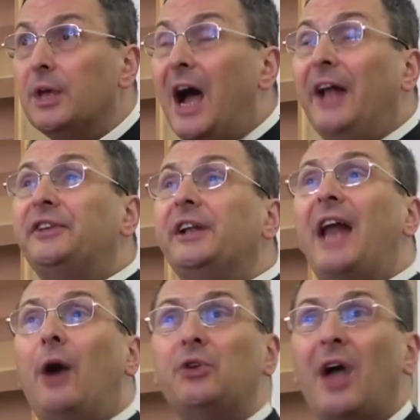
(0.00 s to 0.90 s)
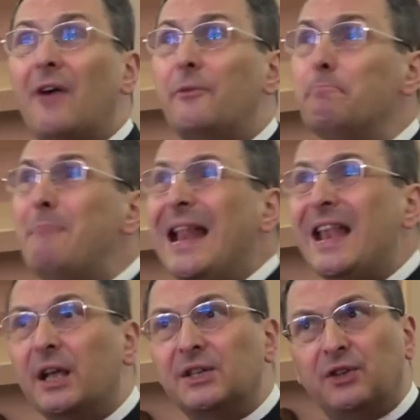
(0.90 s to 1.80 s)
Until now, you have
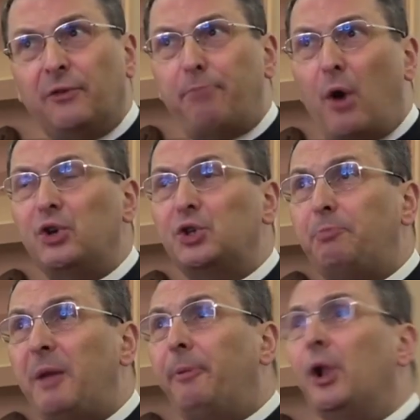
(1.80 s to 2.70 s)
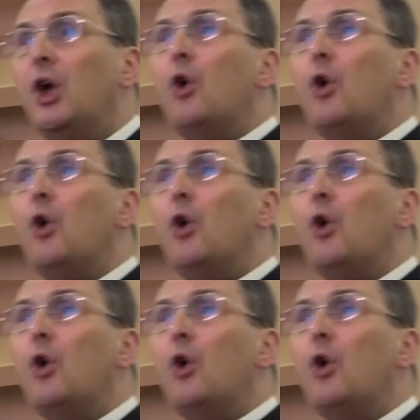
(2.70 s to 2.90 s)
millions of Polish people